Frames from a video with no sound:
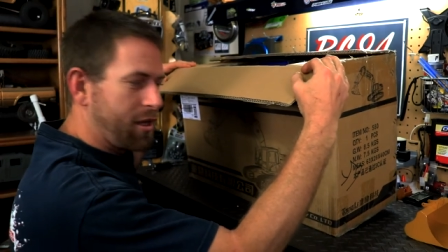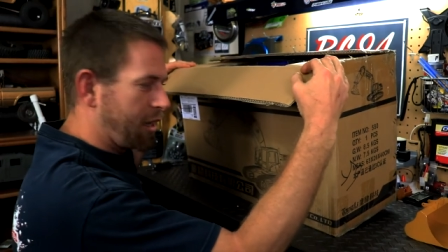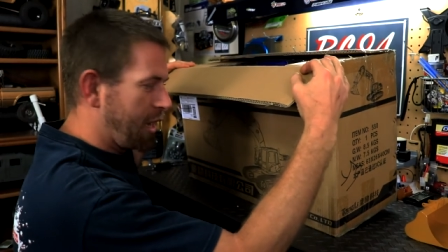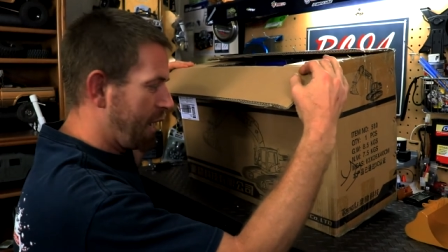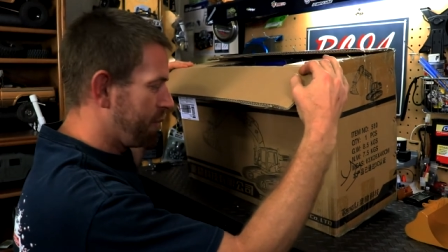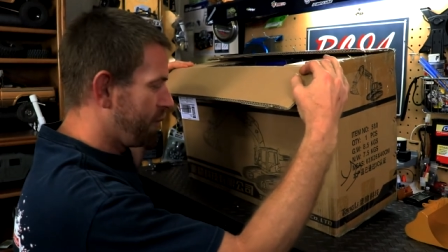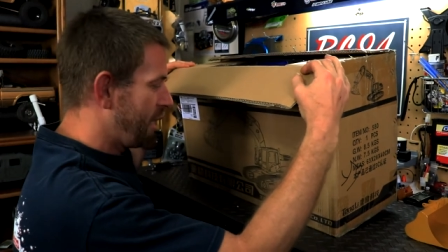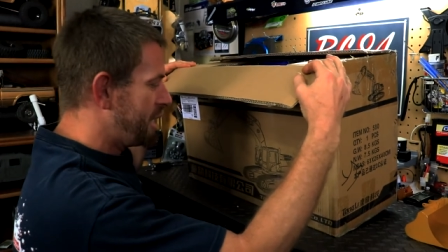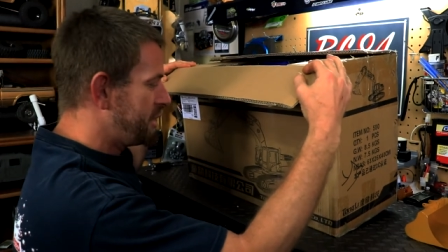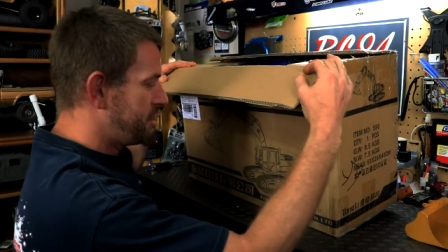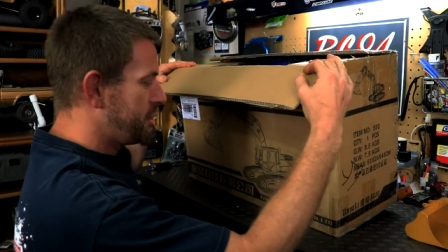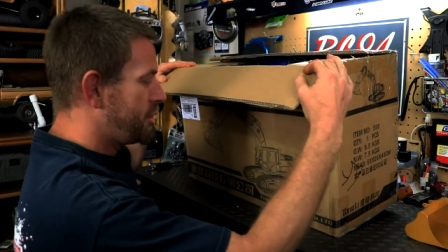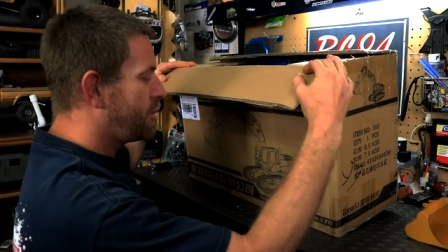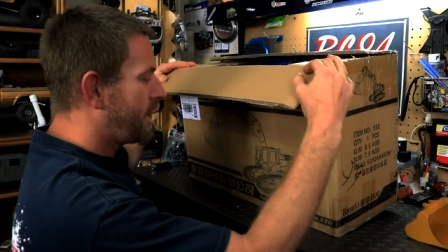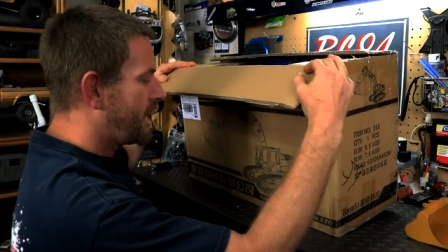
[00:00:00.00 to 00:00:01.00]
And when I
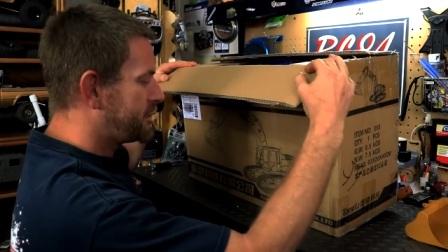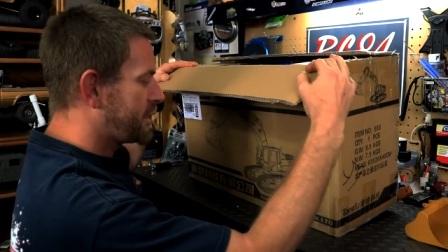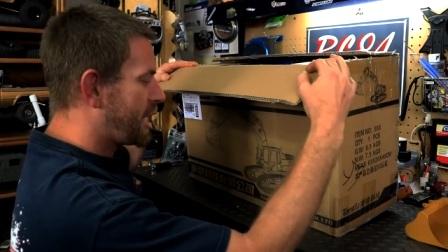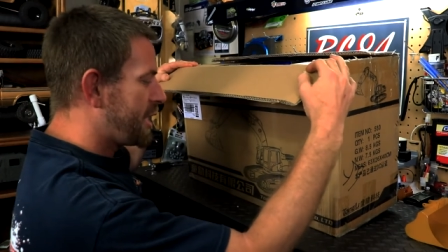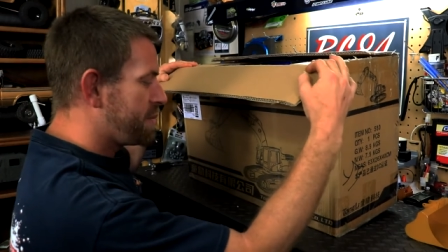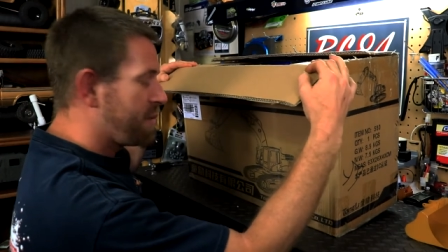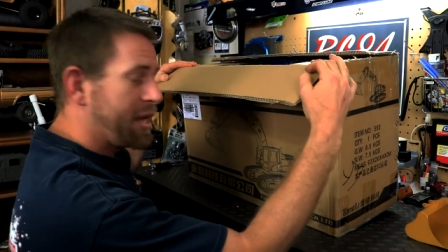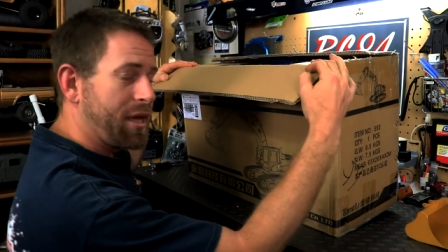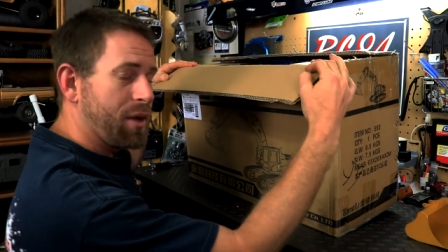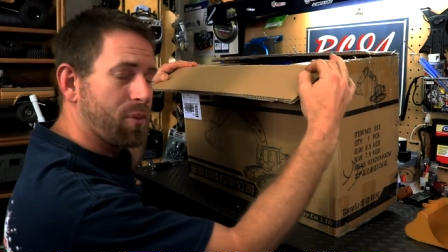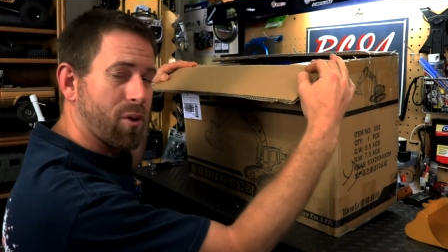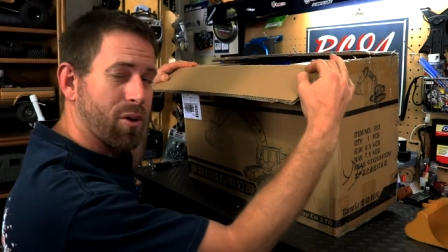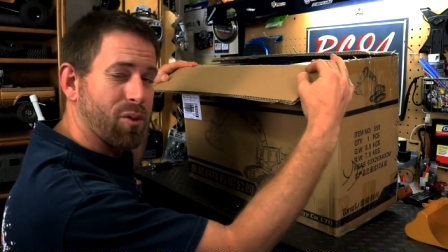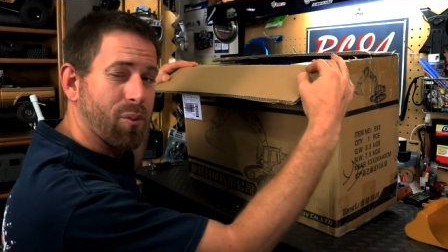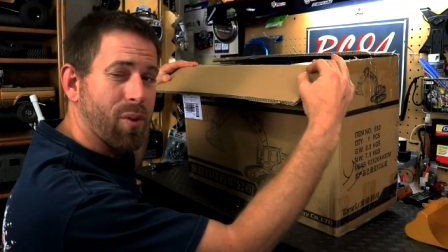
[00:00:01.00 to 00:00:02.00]
do, I try to make it
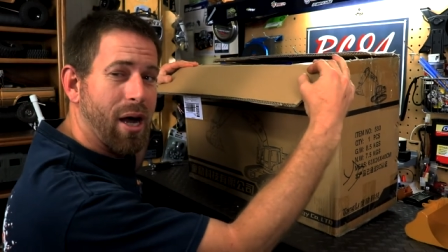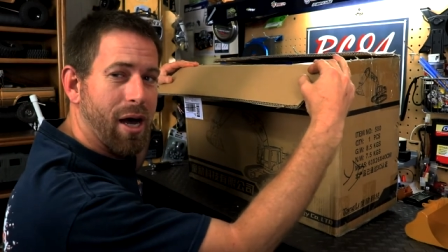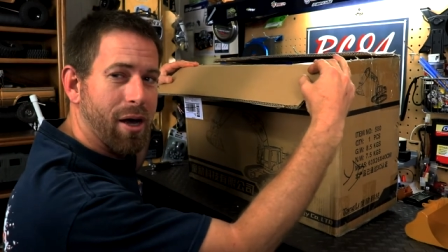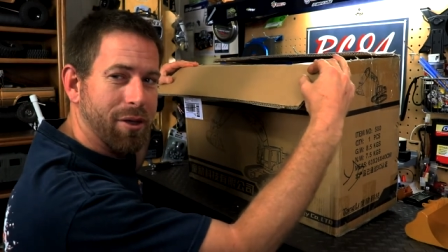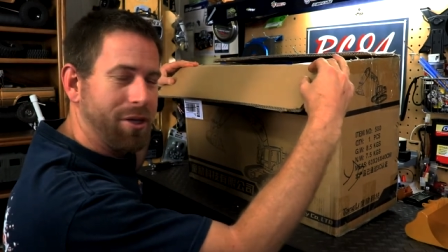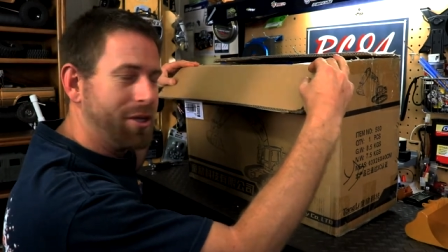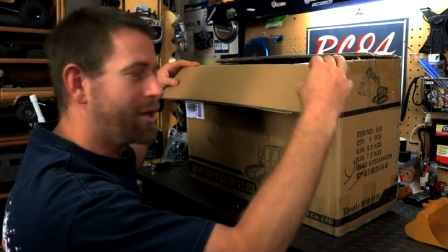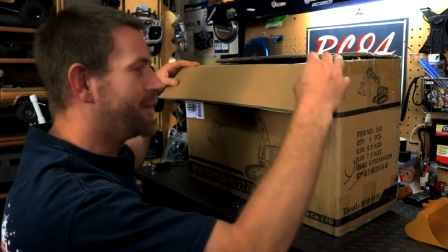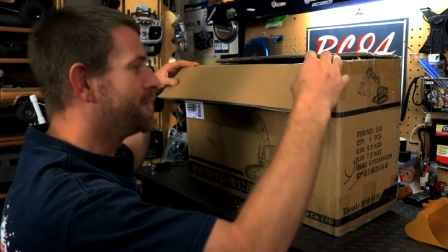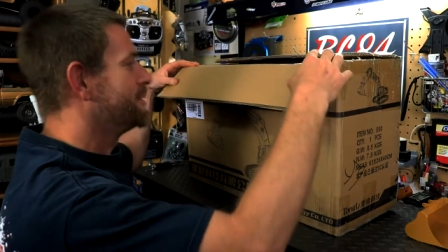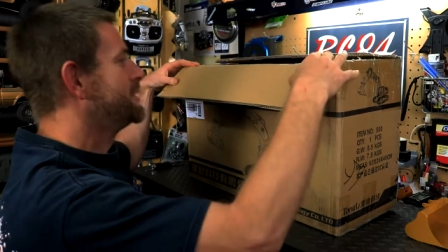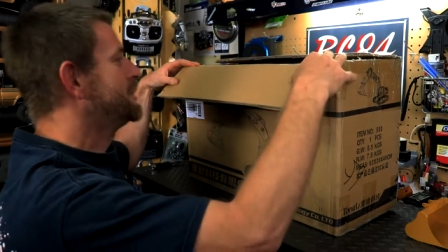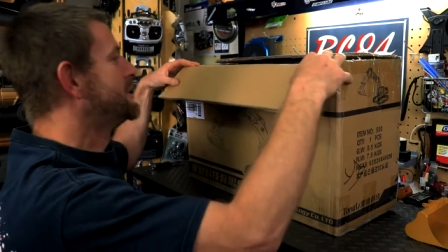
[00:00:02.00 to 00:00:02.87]
worth the while, you know.